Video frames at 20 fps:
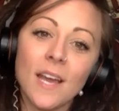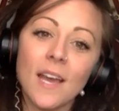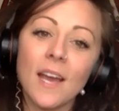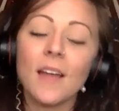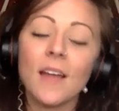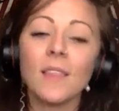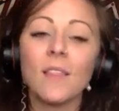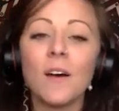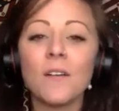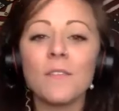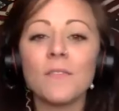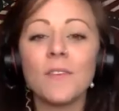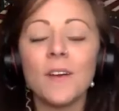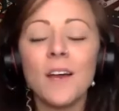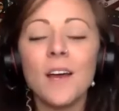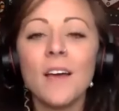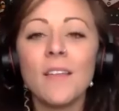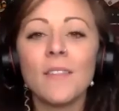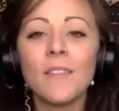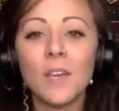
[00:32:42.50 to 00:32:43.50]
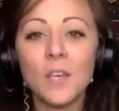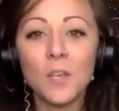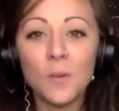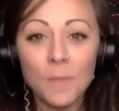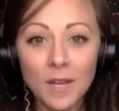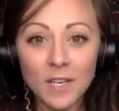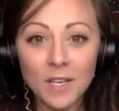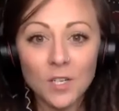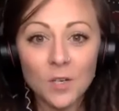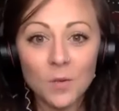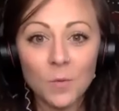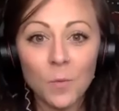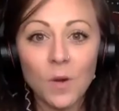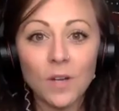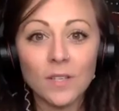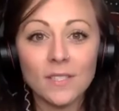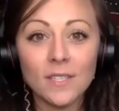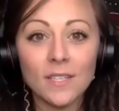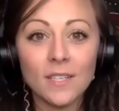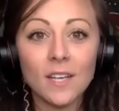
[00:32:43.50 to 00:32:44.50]
I, I love that you mentioned
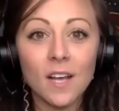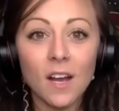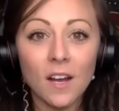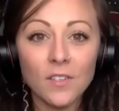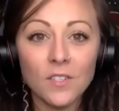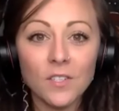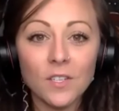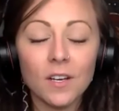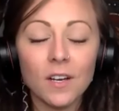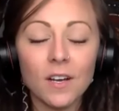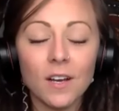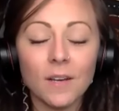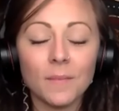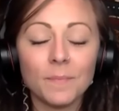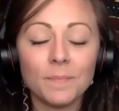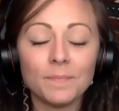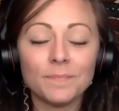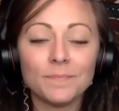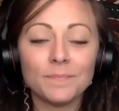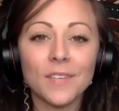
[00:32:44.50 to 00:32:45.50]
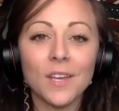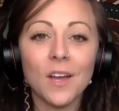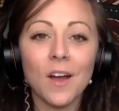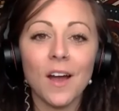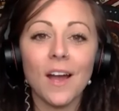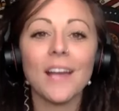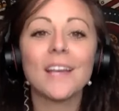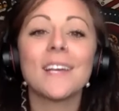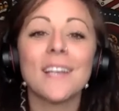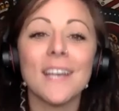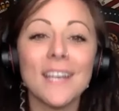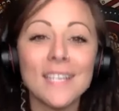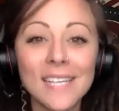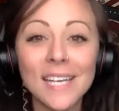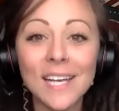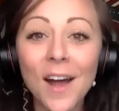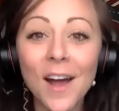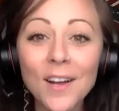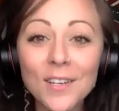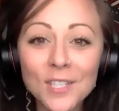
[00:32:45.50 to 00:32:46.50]
what did con- um, con- I, I
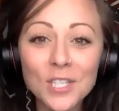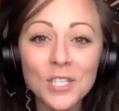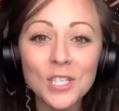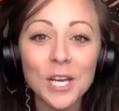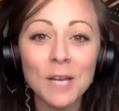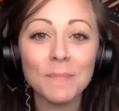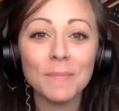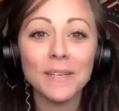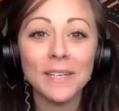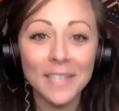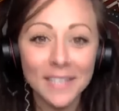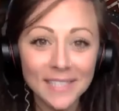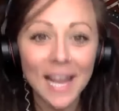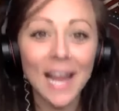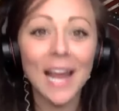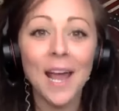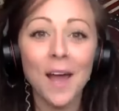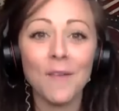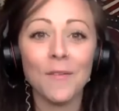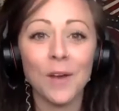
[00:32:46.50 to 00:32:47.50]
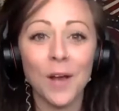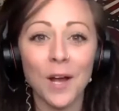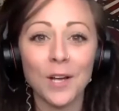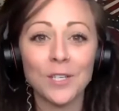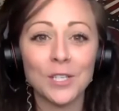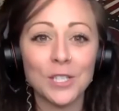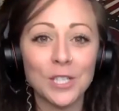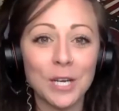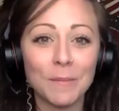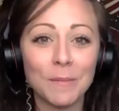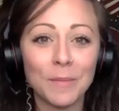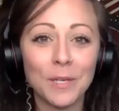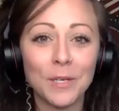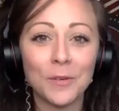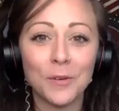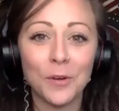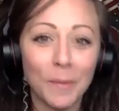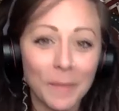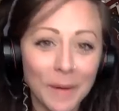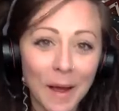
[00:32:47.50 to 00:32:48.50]
say conscious champion because I have a conscious
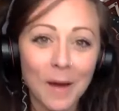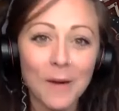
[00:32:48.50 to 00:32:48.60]
champion group.